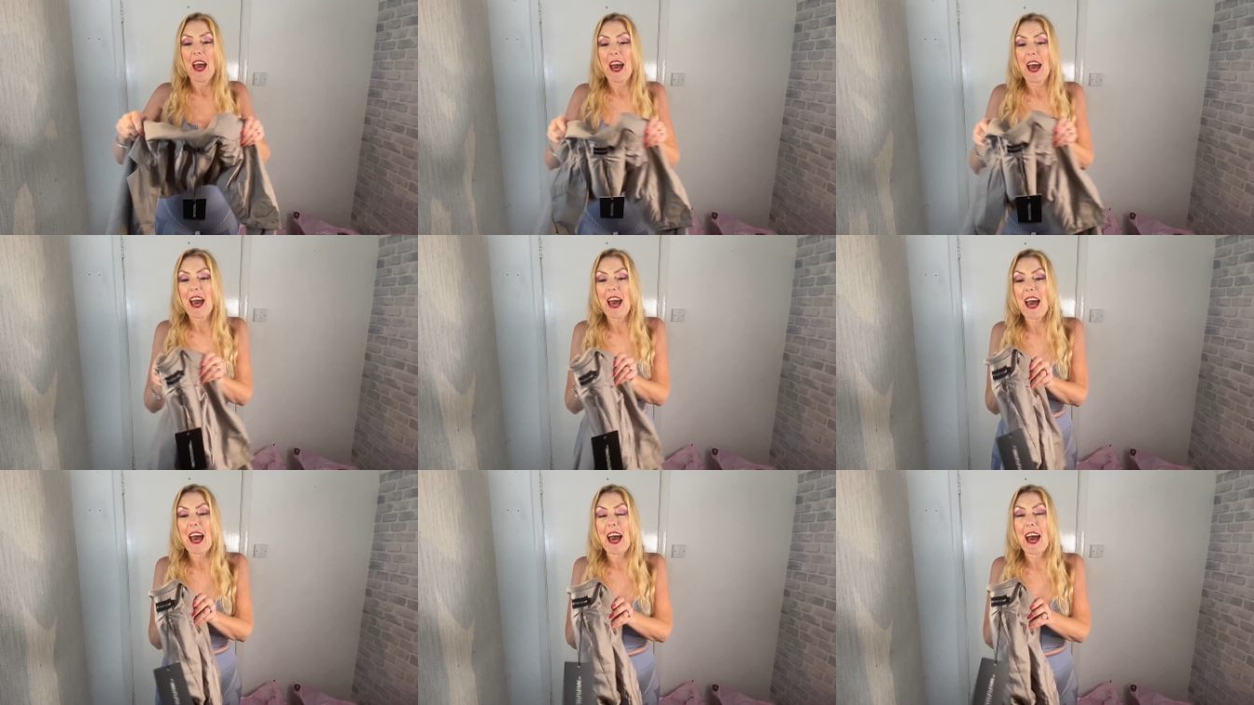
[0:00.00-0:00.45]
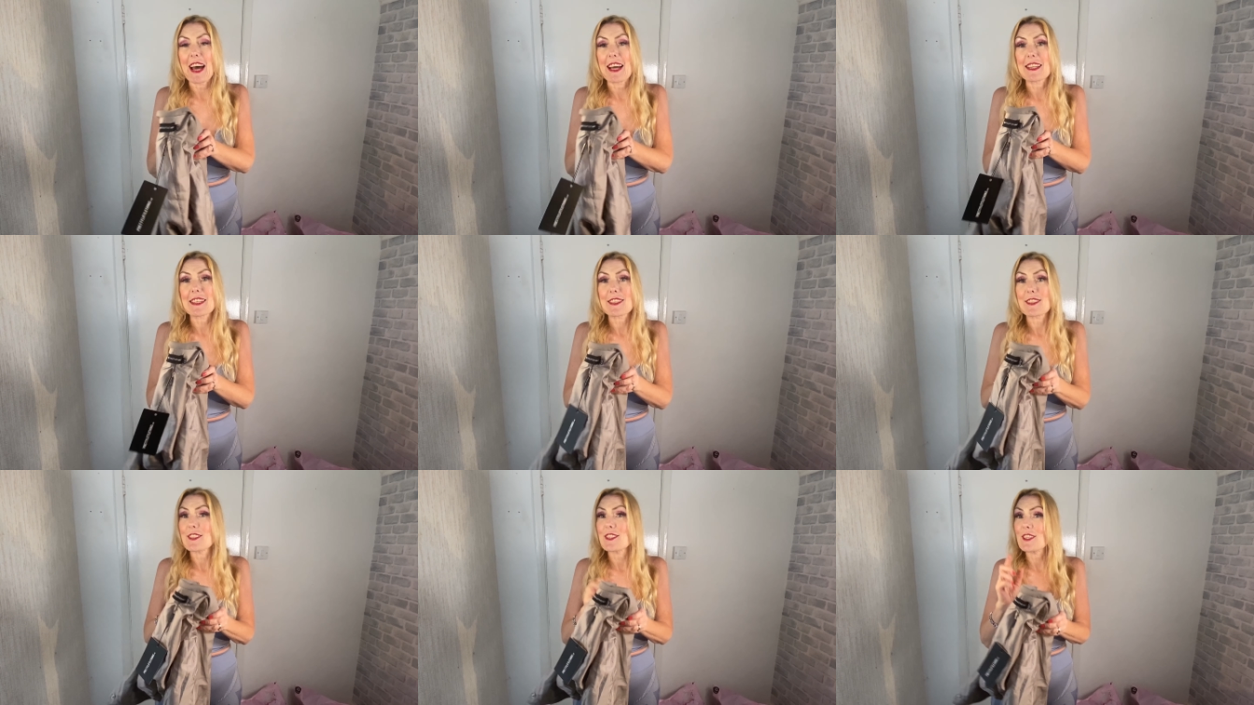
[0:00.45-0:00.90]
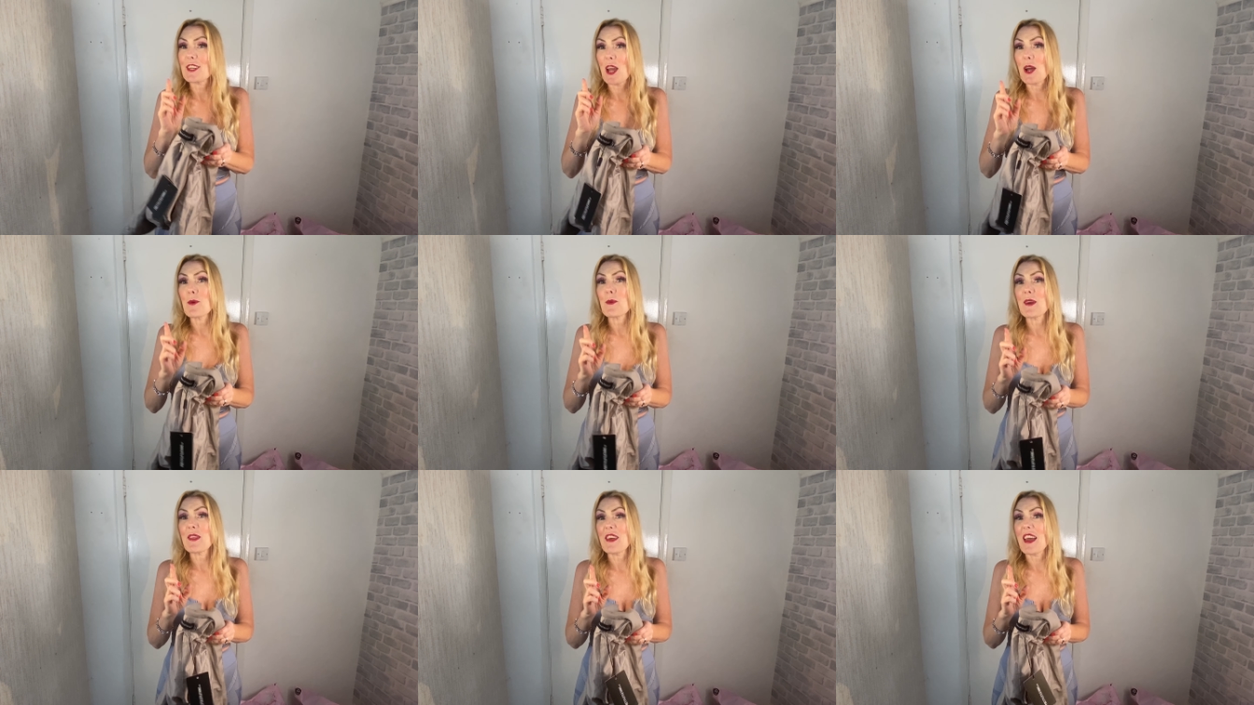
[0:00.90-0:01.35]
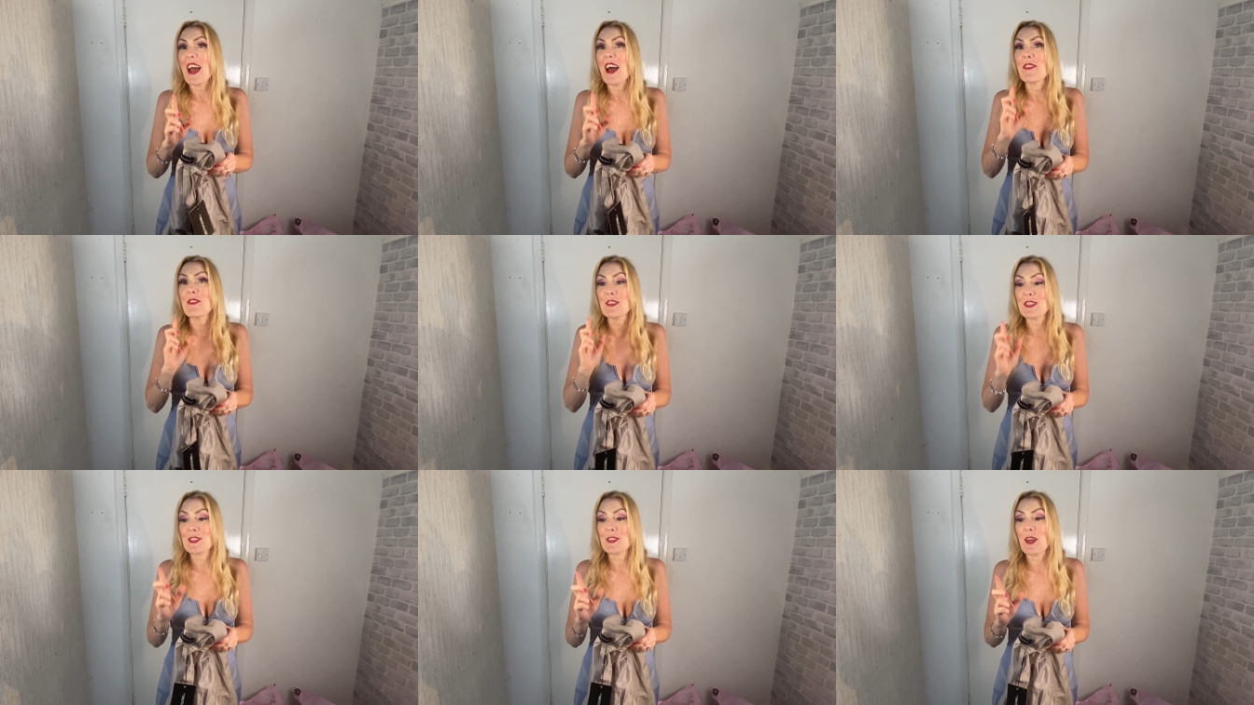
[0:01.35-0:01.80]
And to go with it
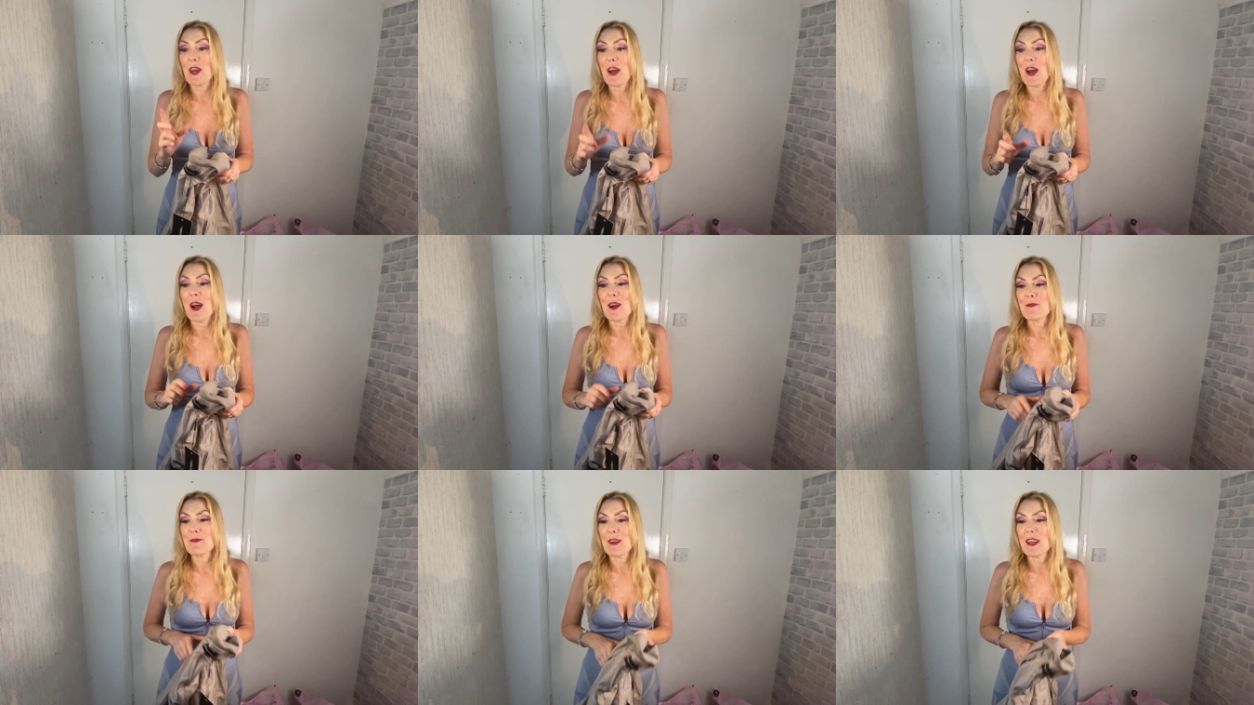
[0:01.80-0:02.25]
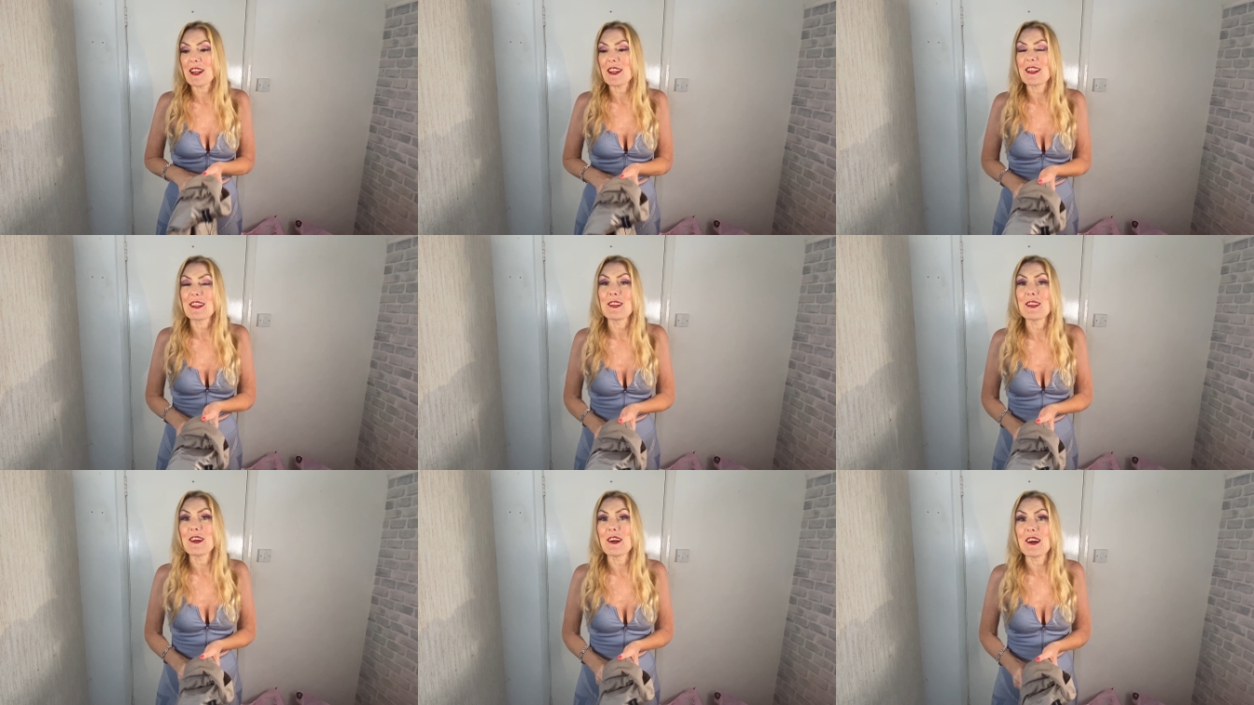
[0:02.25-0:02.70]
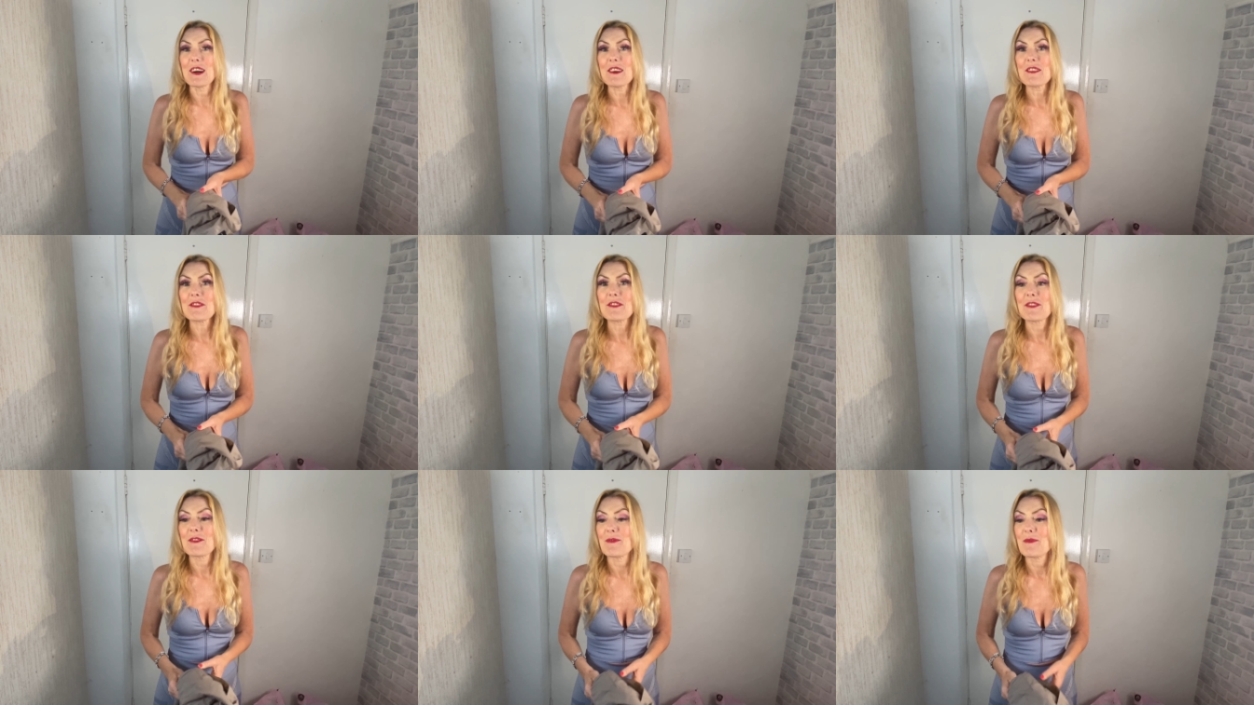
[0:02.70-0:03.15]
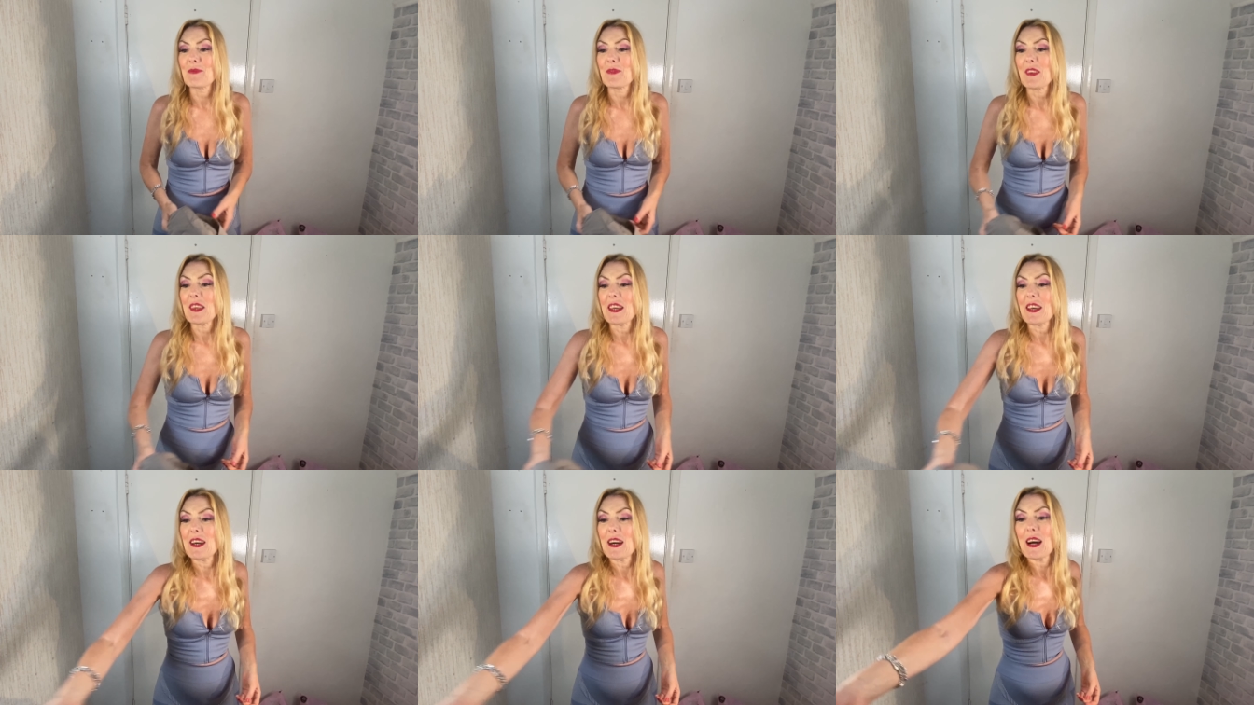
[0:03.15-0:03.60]
and the skirt I really love,
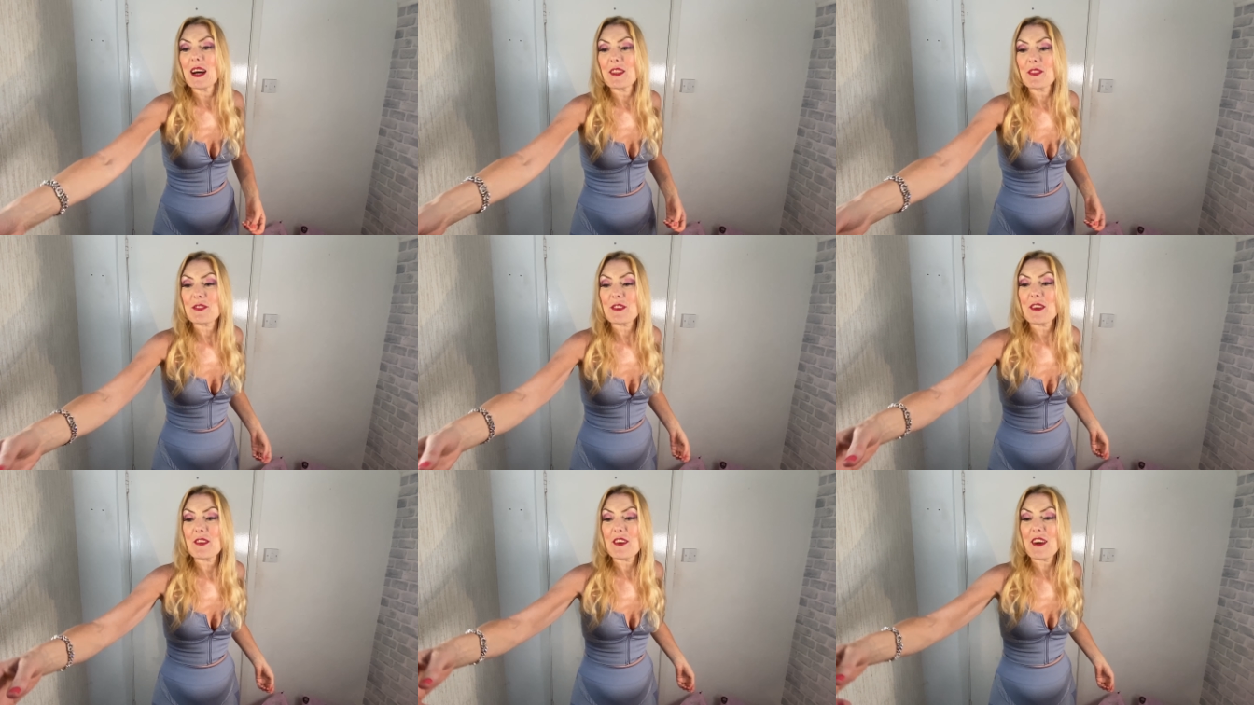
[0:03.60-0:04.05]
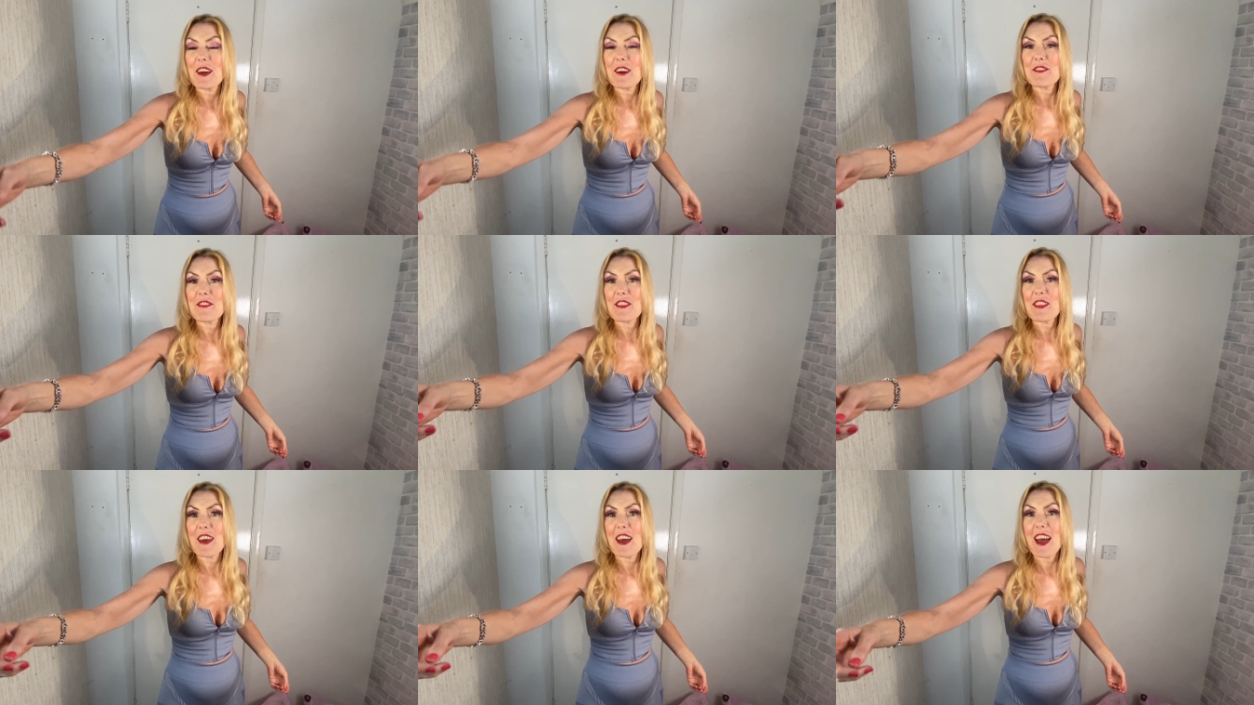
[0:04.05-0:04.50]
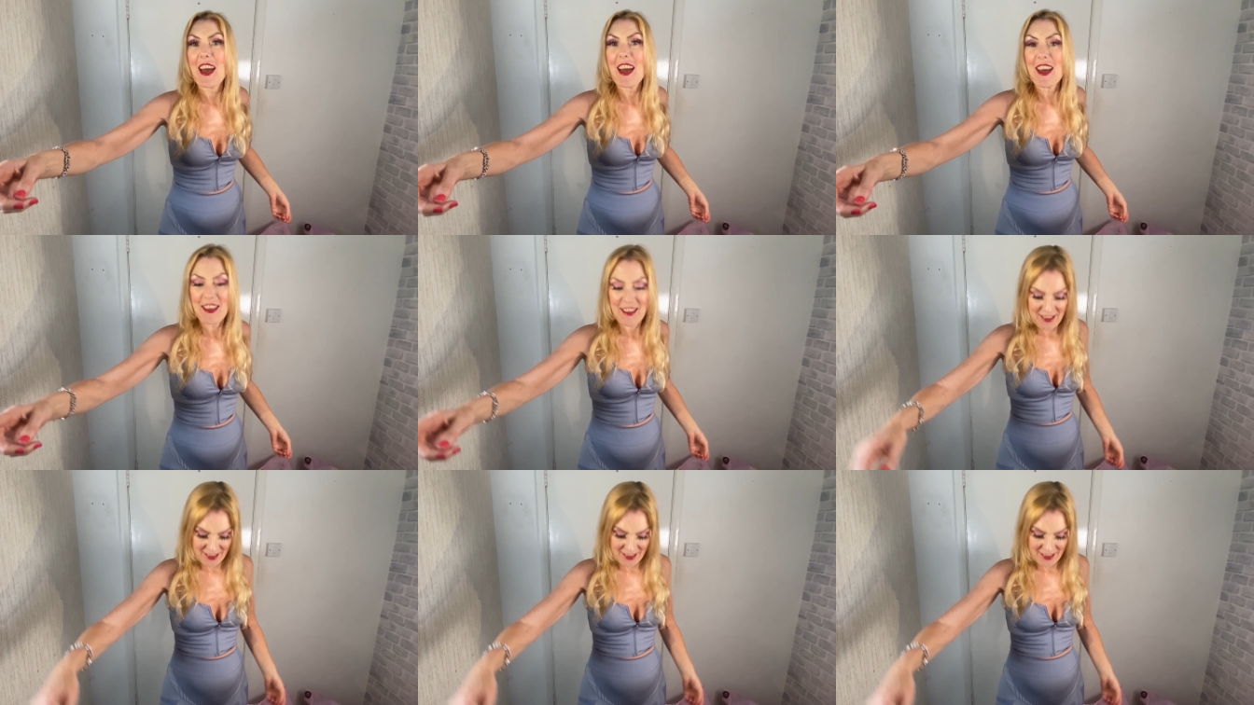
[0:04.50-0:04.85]
I'll throw that over there.